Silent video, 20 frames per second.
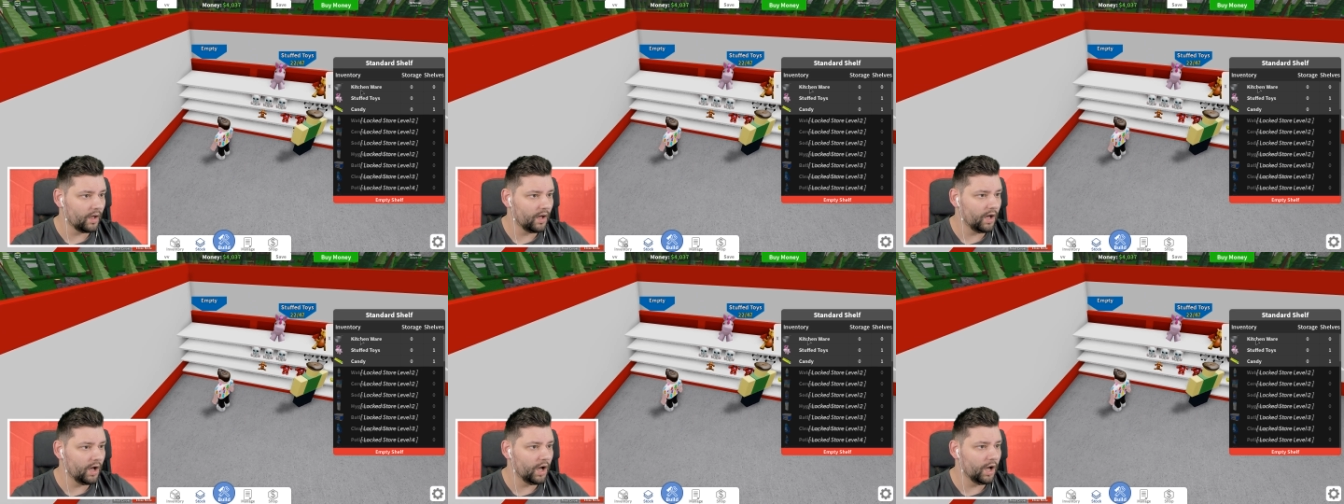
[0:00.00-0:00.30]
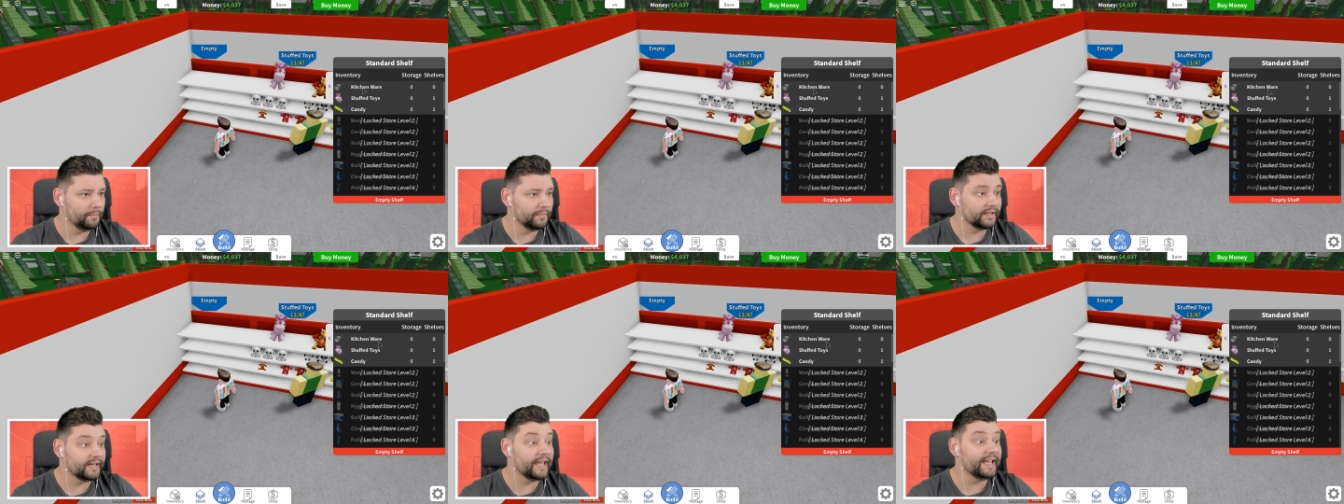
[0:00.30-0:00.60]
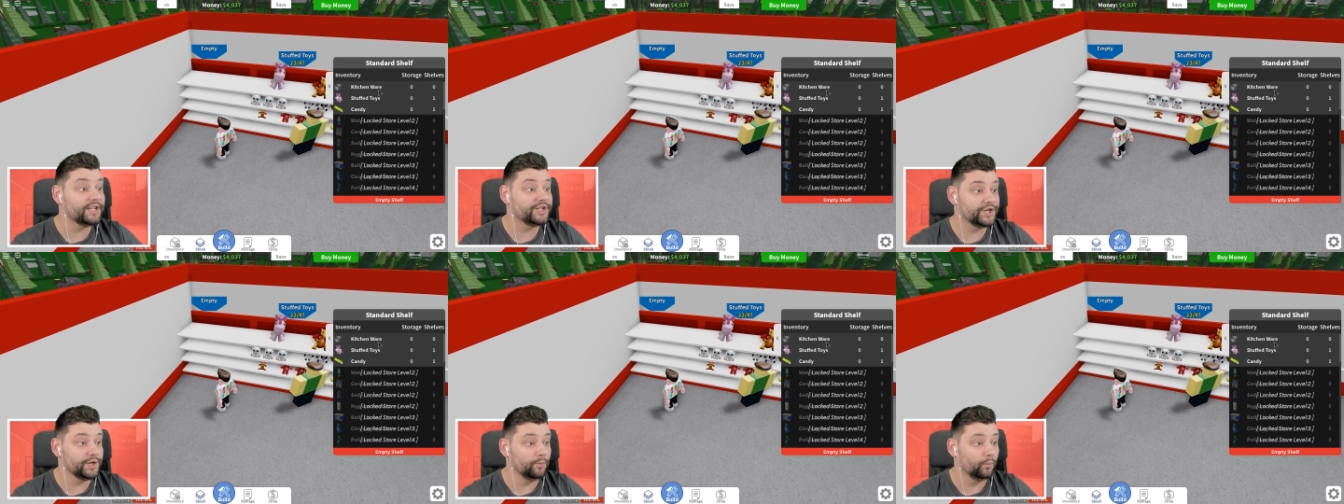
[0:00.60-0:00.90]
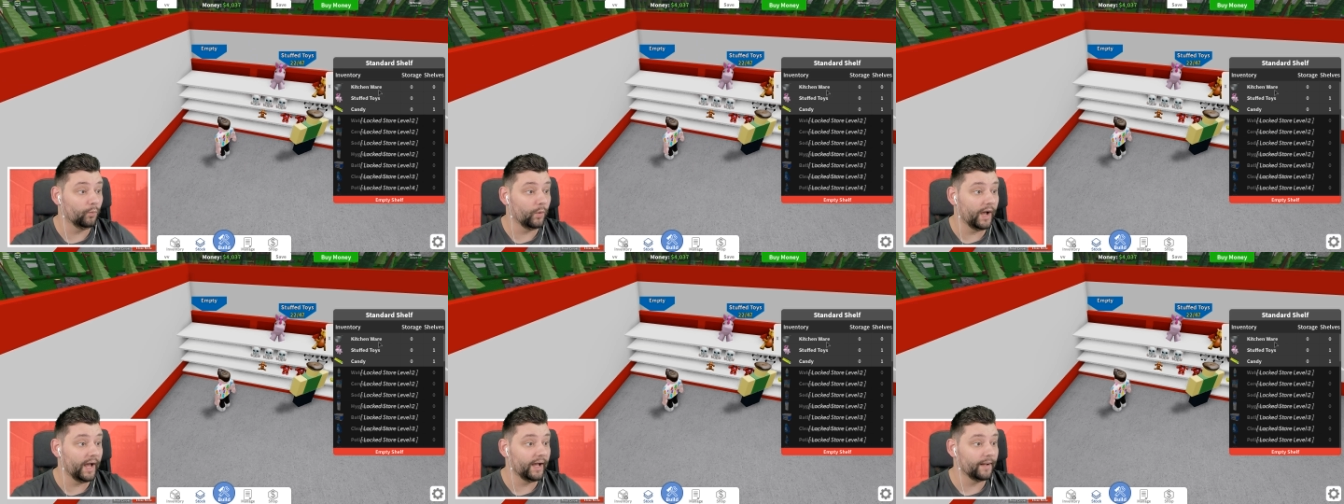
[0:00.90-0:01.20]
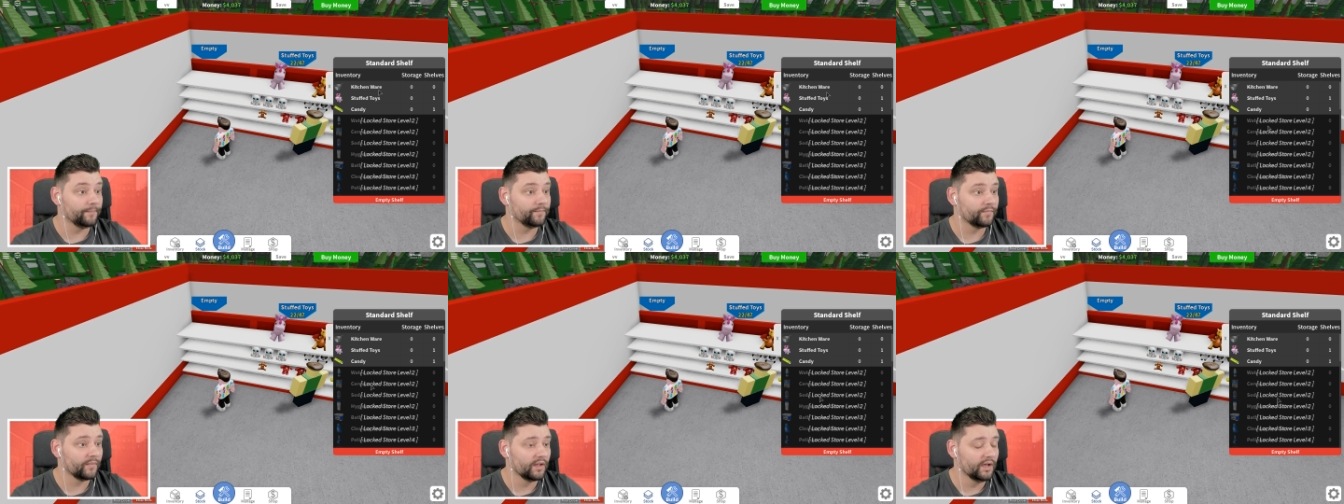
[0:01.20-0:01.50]
Um,
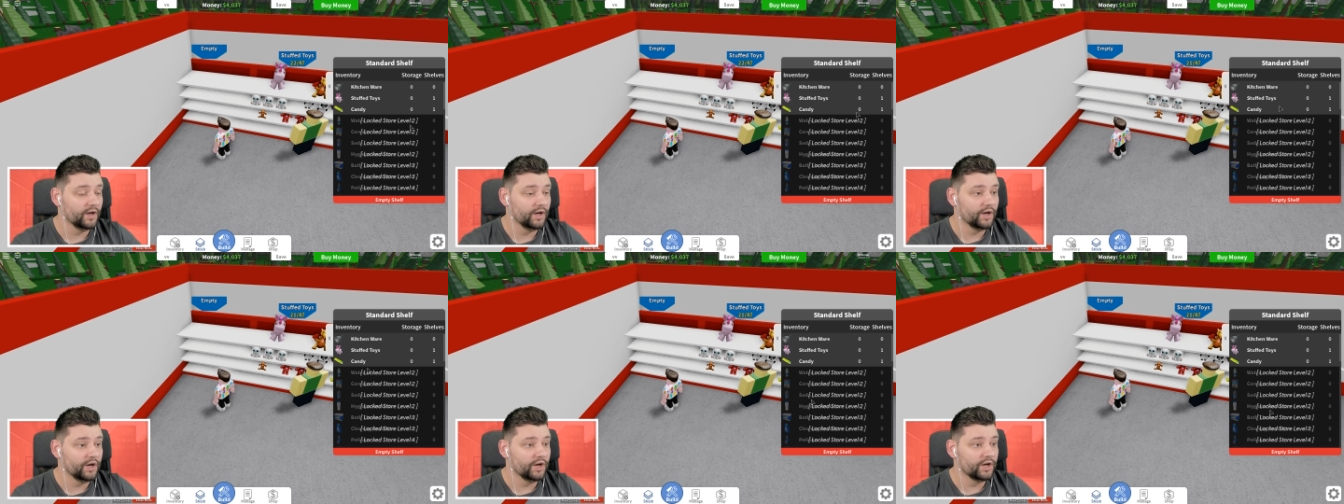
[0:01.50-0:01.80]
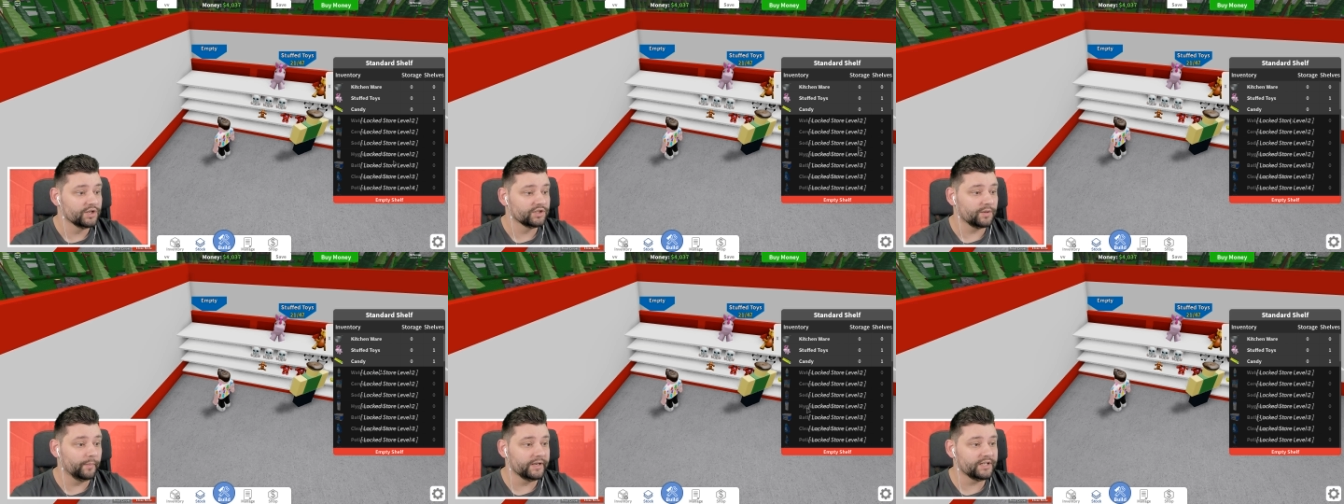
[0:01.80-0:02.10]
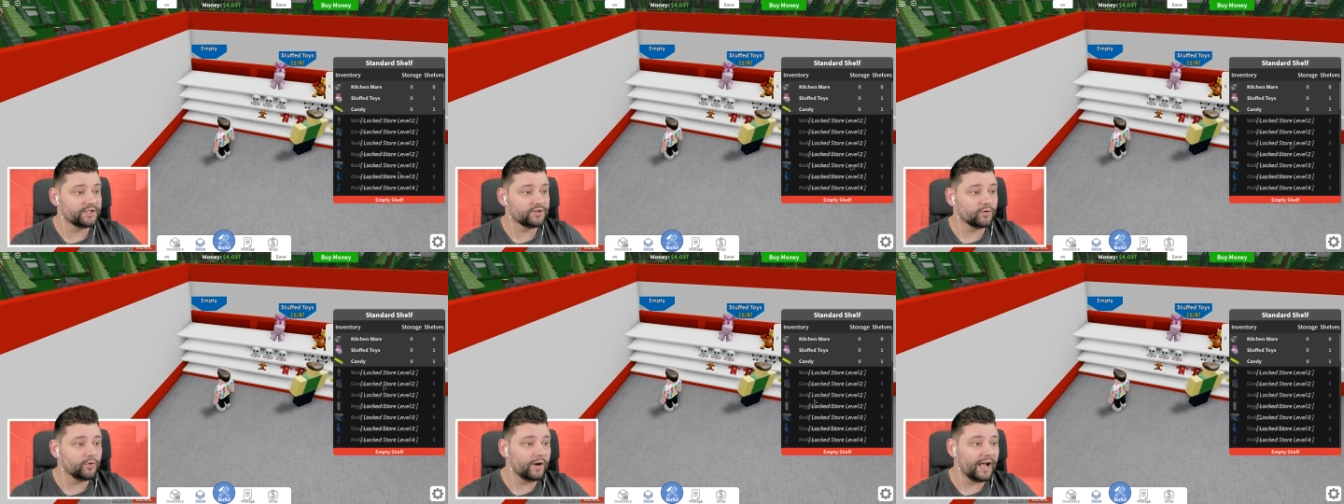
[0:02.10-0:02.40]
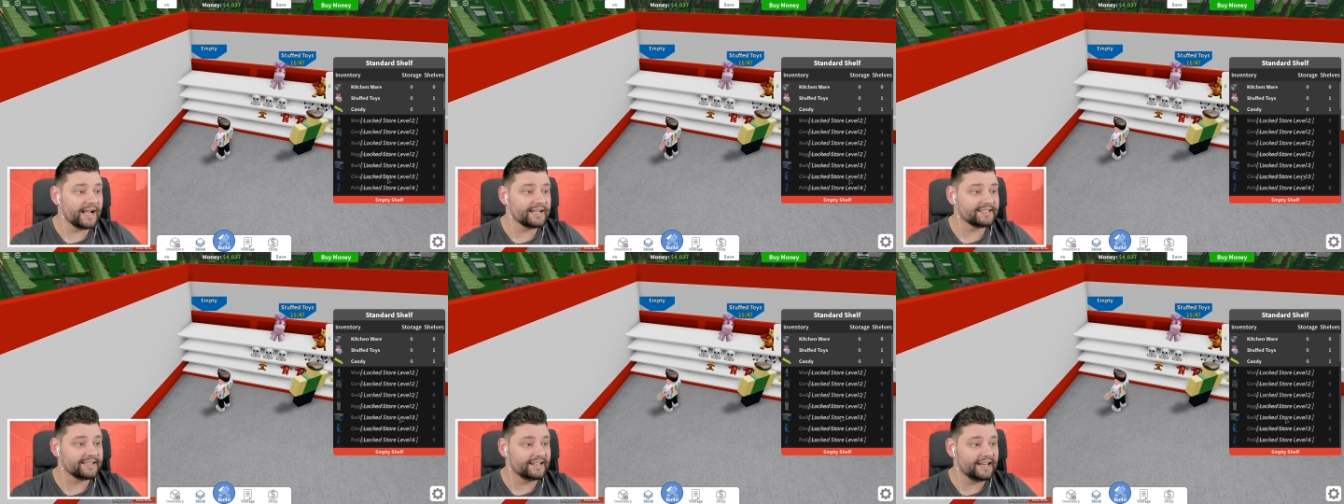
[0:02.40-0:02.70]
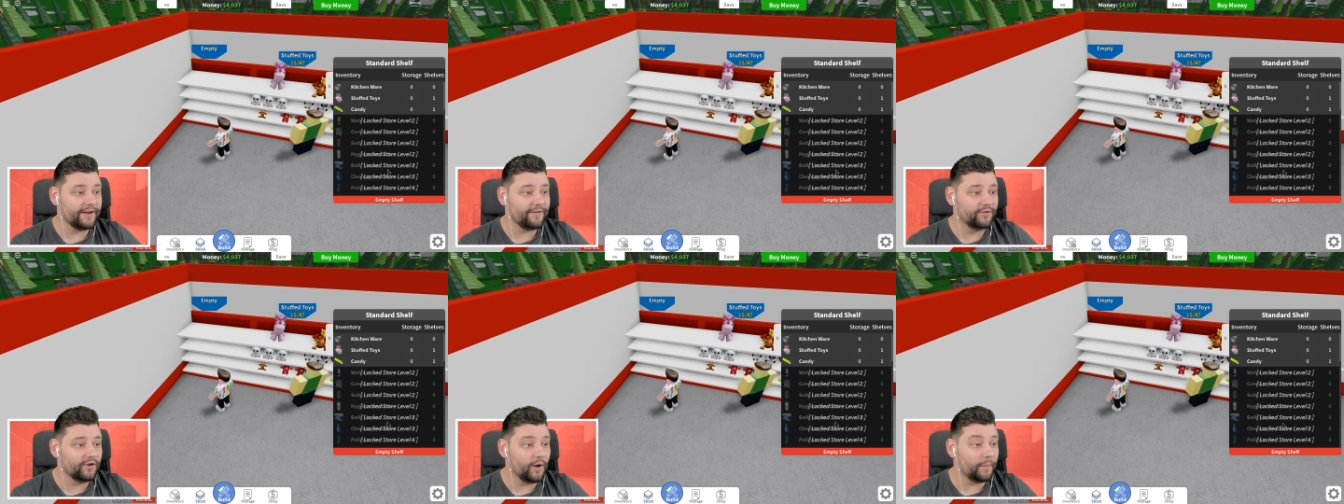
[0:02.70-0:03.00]
kitchenware. So my store has to
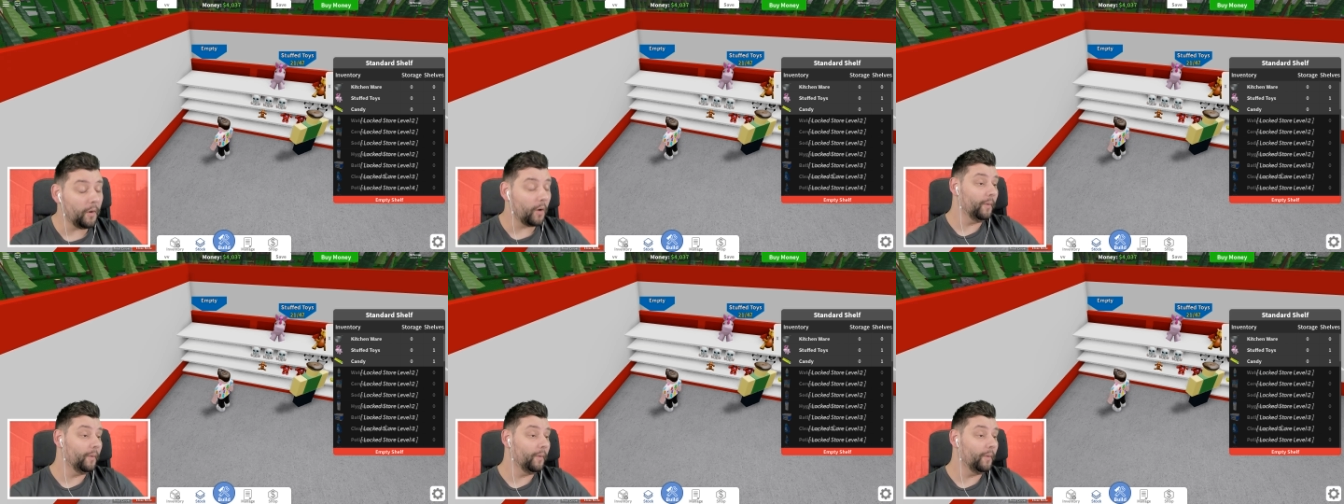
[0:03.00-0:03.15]
level up.